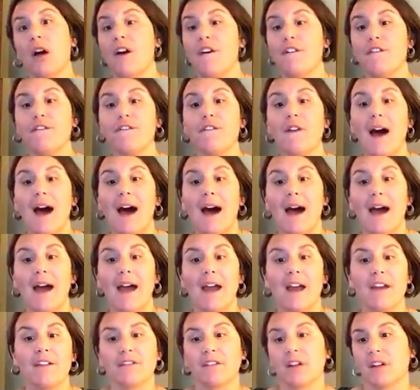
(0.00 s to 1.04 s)

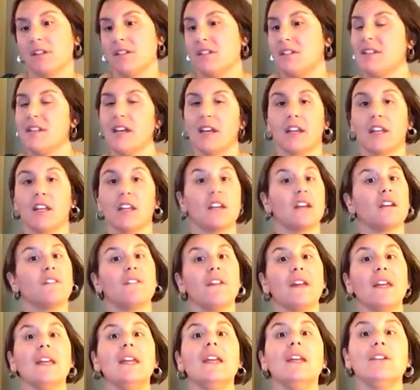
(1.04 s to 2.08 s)
5 consecutive
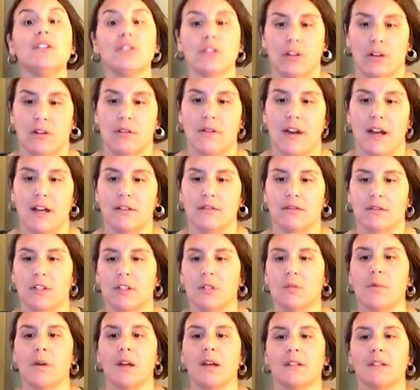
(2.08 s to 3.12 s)
incorrect
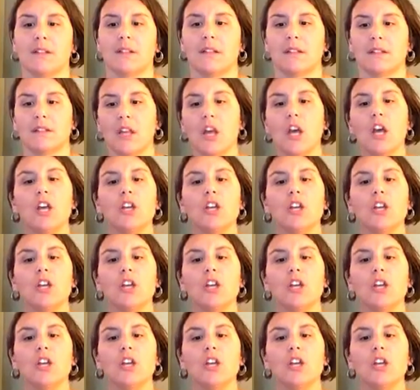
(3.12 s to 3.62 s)
responses,